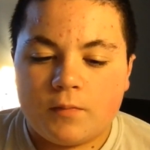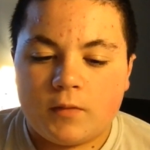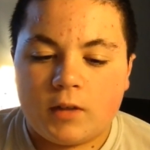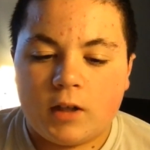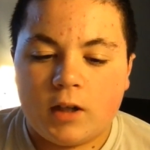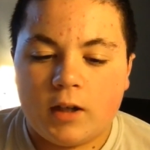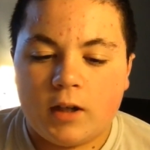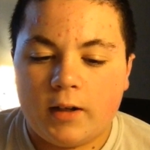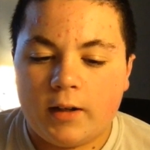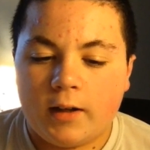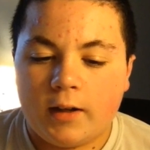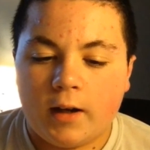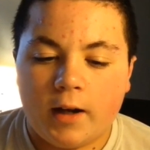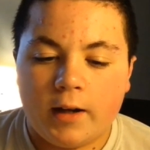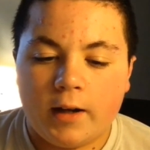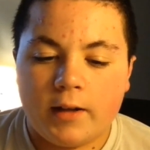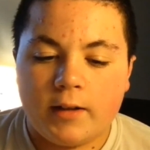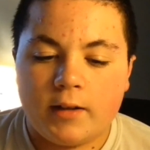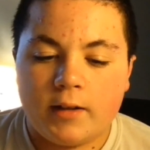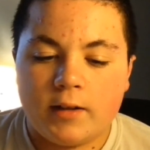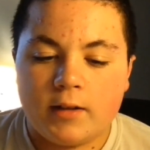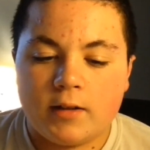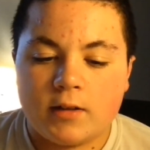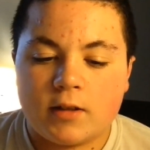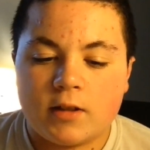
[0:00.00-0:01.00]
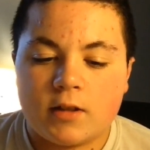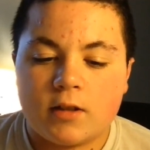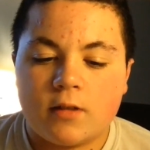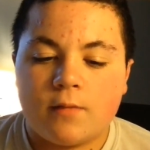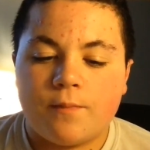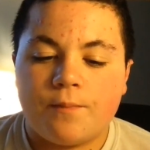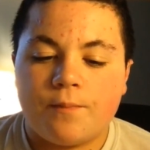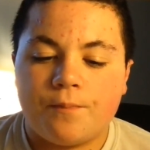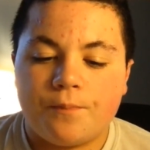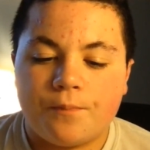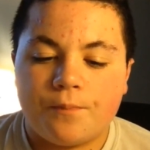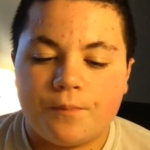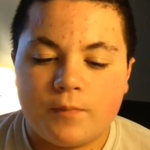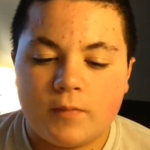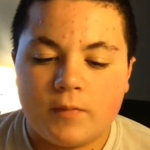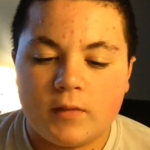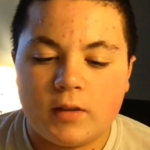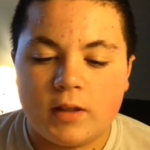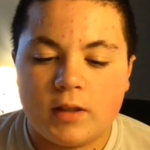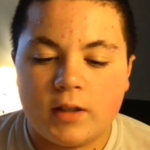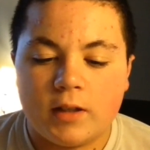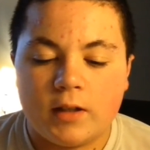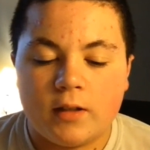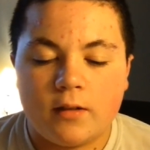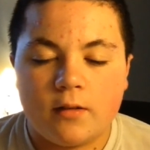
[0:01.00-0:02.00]
kind of 90s
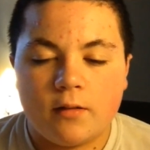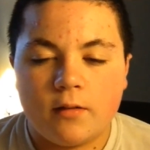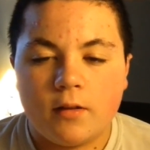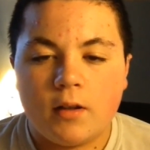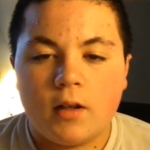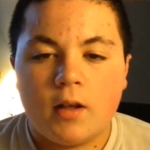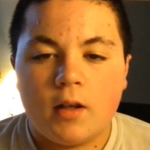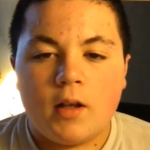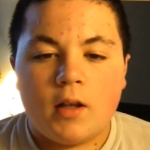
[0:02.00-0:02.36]
did.